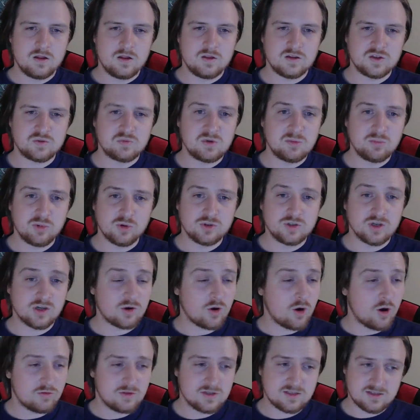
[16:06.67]
These people
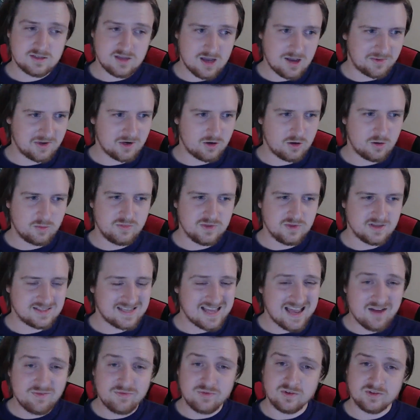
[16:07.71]
took all this time and all this
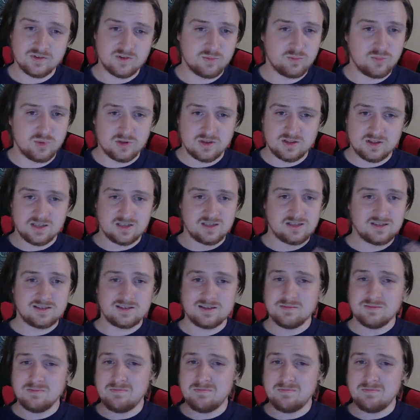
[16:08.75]
effort to put these